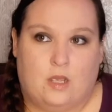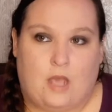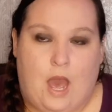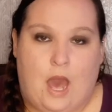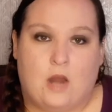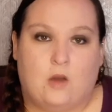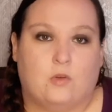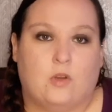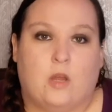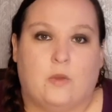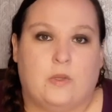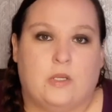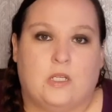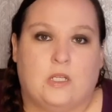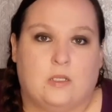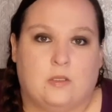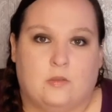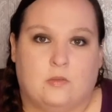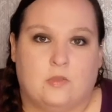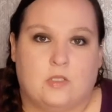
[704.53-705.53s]
I don't know
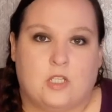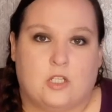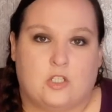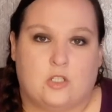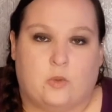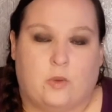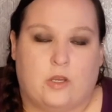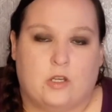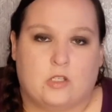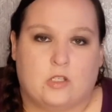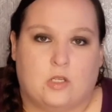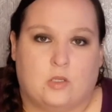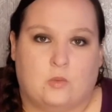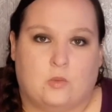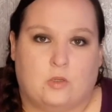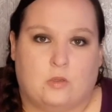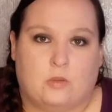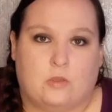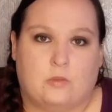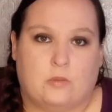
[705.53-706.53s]
any situation
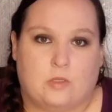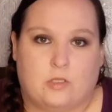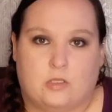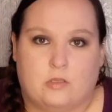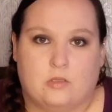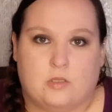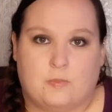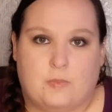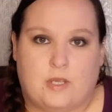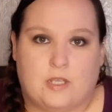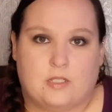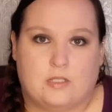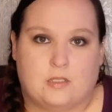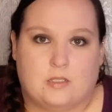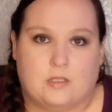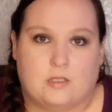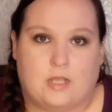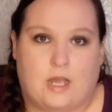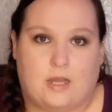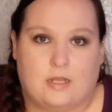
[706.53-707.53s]
where we would use
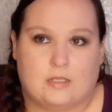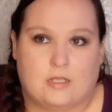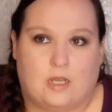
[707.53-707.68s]
pesticides.